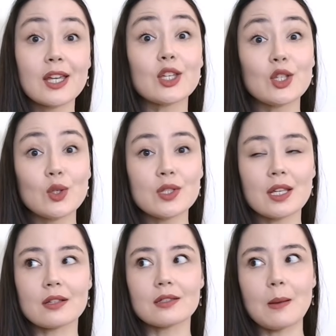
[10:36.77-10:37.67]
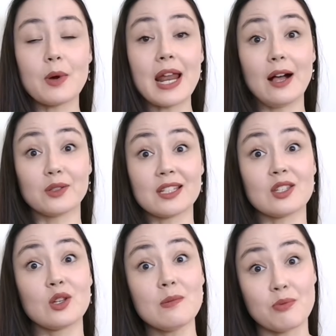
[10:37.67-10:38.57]
Using someone else's
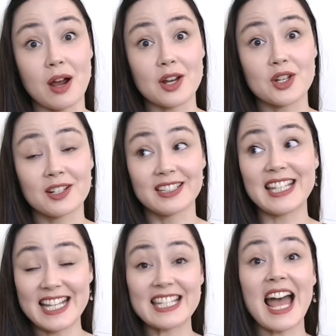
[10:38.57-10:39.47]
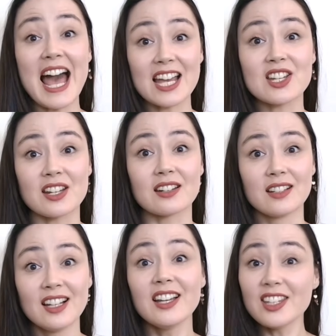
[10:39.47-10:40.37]
toothbrush is an action.
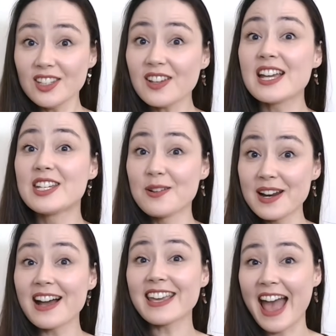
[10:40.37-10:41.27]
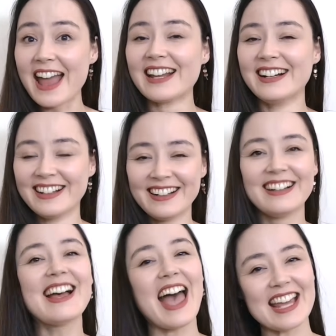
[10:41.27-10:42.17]
You can do it again
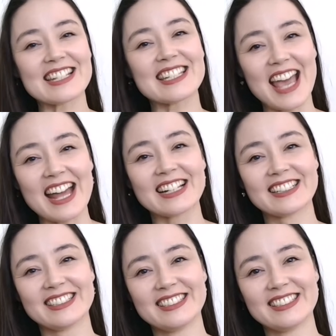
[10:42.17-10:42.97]
and again.